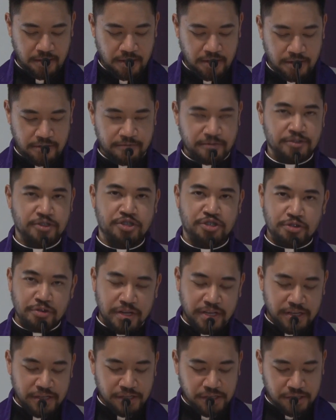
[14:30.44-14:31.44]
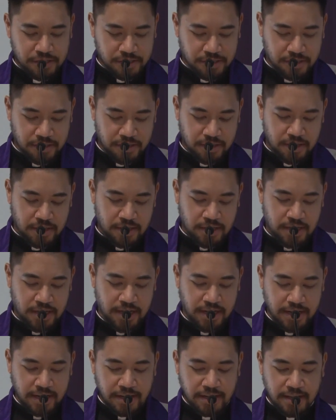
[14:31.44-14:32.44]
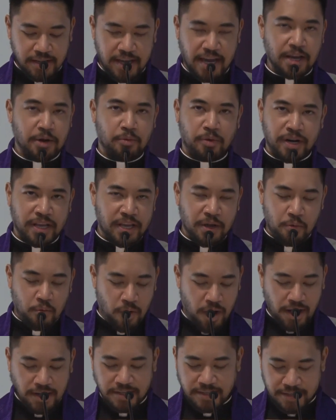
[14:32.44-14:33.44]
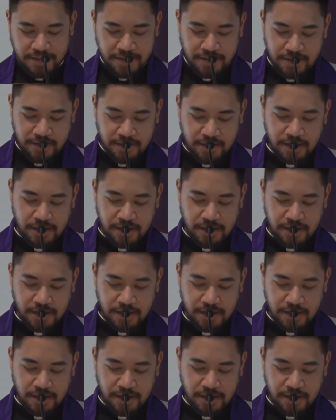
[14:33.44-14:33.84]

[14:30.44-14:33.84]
For Judas, he didn't get what he wanted,